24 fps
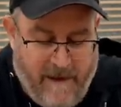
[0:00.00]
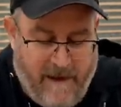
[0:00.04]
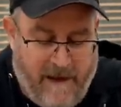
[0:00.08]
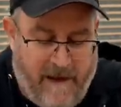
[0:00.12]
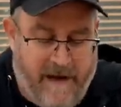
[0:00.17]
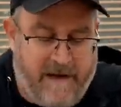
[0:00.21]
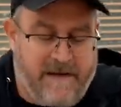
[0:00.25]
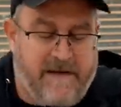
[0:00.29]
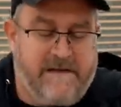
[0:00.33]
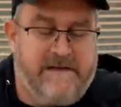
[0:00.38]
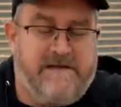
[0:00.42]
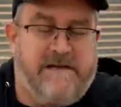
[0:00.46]

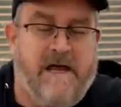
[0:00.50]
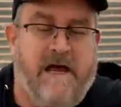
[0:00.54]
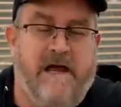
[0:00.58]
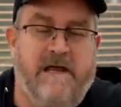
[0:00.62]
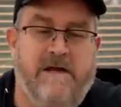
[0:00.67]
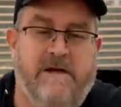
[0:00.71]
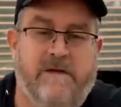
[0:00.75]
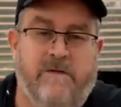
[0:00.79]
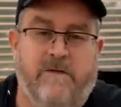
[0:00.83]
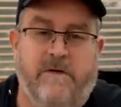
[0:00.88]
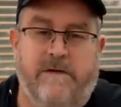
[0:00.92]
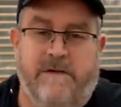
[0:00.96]
I can tell
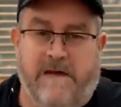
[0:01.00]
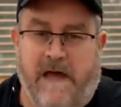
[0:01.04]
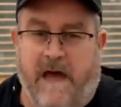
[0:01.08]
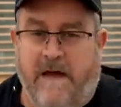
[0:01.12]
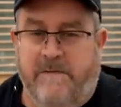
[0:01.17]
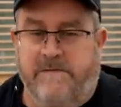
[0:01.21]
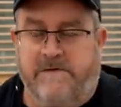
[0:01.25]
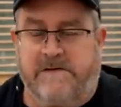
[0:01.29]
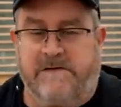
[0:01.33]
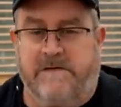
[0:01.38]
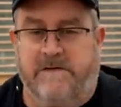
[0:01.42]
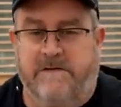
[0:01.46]
you with
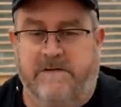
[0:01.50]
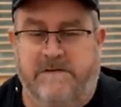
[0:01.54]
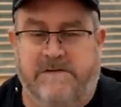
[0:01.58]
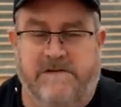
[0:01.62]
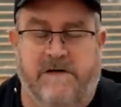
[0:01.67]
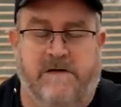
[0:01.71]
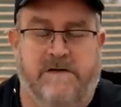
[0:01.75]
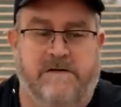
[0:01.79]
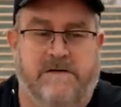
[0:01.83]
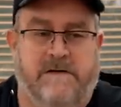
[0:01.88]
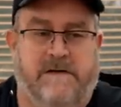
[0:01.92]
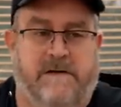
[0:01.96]
absolute
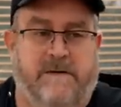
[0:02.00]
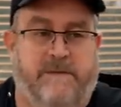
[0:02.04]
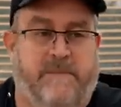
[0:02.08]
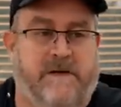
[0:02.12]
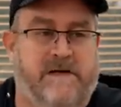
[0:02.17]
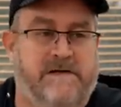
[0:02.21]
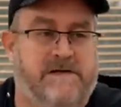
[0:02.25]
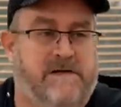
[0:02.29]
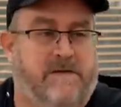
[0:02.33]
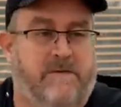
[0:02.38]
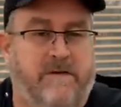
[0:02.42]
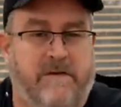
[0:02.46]
certainty,
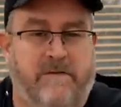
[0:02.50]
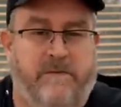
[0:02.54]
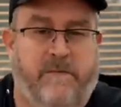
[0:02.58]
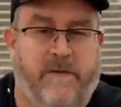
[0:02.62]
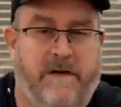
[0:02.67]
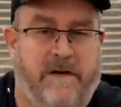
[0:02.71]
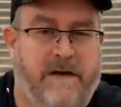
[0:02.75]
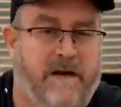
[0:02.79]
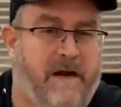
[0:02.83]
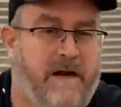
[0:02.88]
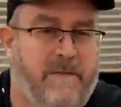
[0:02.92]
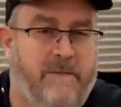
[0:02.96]
because I would have
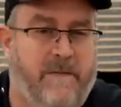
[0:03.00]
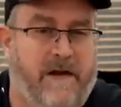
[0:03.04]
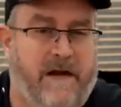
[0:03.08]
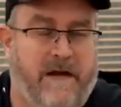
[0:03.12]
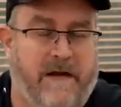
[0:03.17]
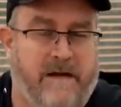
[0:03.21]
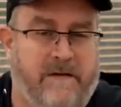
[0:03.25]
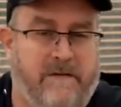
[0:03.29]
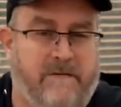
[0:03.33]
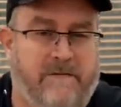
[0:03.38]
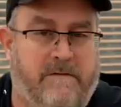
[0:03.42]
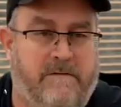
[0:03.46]
put it on
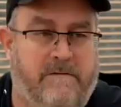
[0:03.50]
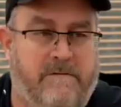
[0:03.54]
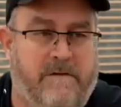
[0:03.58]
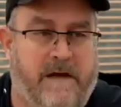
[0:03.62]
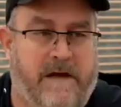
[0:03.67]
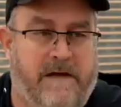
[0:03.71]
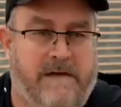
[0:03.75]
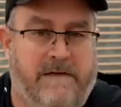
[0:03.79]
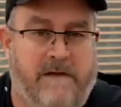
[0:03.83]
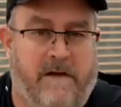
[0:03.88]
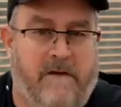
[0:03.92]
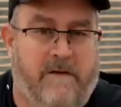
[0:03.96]
my
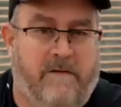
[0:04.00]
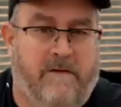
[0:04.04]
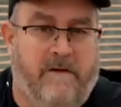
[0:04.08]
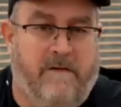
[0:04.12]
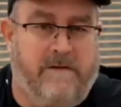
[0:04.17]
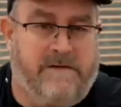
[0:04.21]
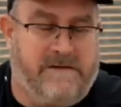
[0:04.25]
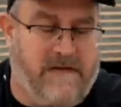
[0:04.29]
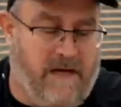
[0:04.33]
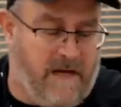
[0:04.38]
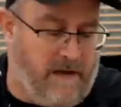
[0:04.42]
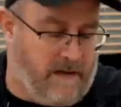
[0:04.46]
Red
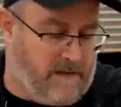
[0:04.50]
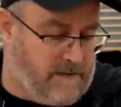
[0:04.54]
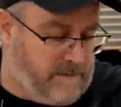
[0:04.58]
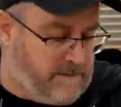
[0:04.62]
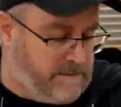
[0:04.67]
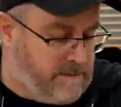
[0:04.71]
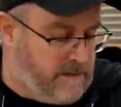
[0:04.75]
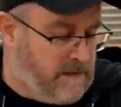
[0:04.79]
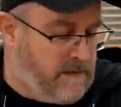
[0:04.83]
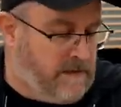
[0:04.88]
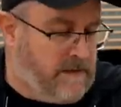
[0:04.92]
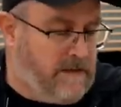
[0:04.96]
Logo
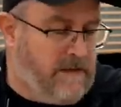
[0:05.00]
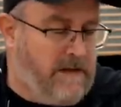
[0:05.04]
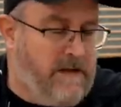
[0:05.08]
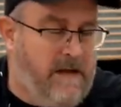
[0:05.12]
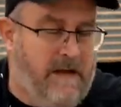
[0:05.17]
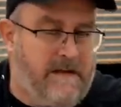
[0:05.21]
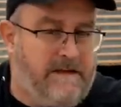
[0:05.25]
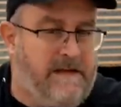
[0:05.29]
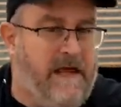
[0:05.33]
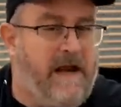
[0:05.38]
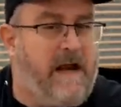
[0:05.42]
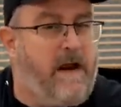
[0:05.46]
channel,
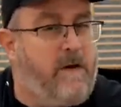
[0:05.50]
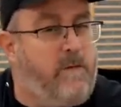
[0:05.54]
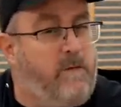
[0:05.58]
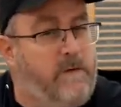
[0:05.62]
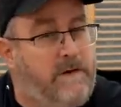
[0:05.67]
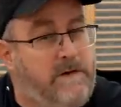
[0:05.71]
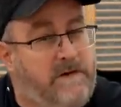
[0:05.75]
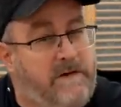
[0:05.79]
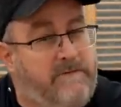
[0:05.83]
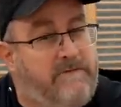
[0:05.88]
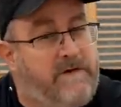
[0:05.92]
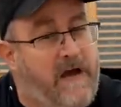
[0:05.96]
that I
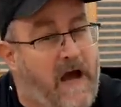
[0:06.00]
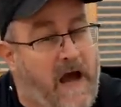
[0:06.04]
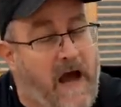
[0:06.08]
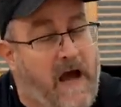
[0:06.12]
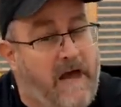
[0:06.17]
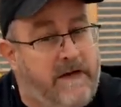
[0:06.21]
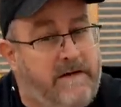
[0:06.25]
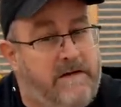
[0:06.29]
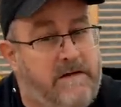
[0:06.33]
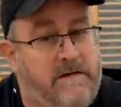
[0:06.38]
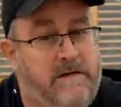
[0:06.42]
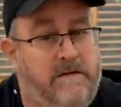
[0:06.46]
wouldn't have
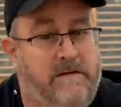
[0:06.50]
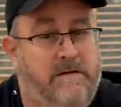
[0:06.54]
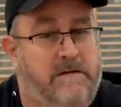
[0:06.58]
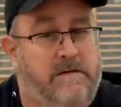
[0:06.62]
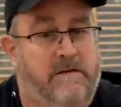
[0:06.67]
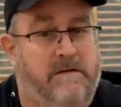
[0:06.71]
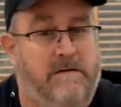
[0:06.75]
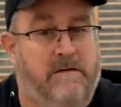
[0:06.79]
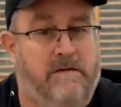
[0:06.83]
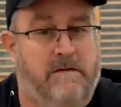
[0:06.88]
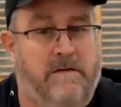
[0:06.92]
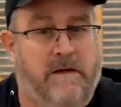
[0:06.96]
got
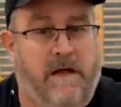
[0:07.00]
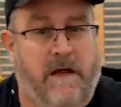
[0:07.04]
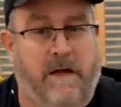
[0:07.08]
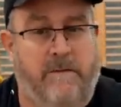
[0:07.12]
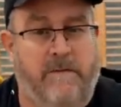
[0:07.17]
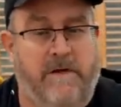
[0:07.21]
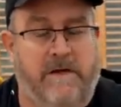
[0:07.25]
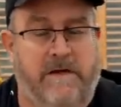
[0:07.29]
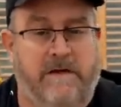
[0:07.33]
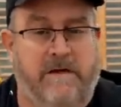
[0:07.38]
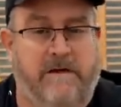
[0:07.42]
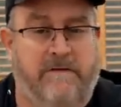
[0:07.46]
a
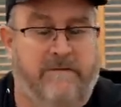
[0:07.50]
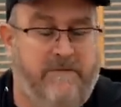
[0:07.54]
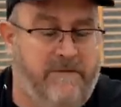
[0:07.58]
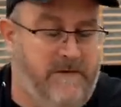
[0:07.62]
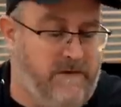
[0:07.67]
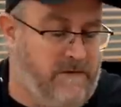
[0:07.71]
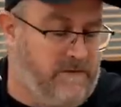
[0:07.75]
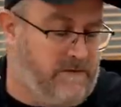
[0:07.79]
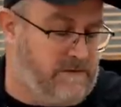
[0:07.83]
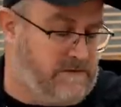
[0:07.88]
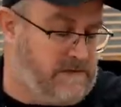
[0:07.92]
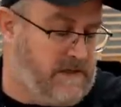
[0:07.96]
million
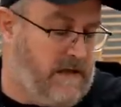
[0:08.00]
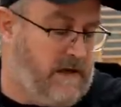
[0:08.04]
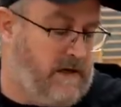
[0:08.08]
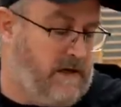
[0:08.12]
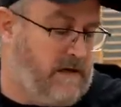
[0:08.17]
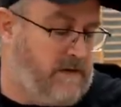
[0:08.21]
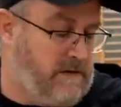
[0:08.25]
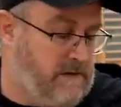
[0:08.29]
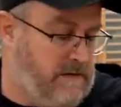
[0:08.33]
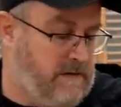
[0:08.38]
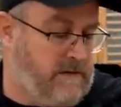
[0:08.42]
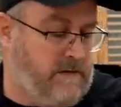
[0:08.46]
views
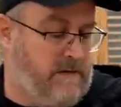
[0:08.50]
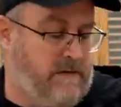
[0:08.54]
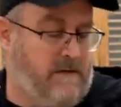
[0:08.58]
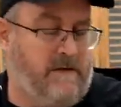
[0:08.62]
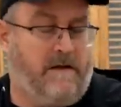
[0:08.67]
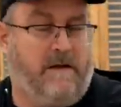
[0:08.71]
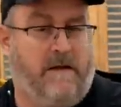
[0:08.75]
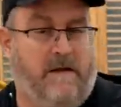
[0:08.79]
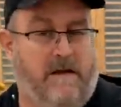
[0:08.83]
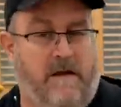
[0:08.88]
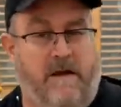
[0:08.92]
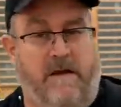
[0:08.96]
on
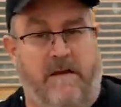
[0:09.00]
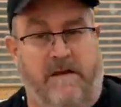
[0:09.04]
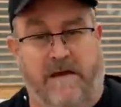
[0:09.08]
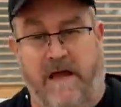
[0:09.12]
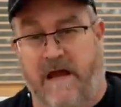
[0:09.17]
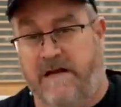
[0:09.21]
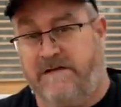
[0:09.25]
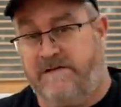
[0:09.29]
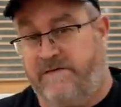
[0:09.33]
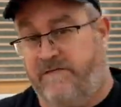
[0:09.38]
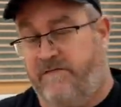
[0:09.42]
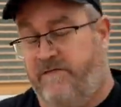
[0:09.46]
it.
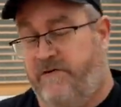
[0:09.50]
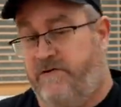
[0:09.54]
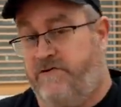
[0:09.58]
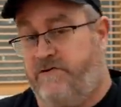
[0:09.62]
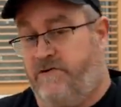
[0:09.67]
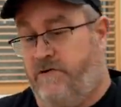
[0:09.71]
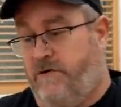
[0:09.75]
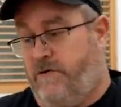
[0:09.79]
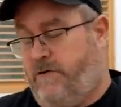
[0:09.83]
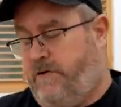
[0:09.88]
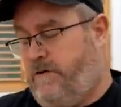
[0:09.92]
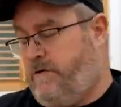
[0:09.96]
That's for
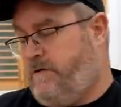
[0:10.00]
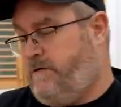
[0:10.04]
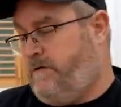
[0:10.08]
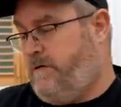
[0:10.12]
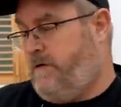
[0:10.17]
sure.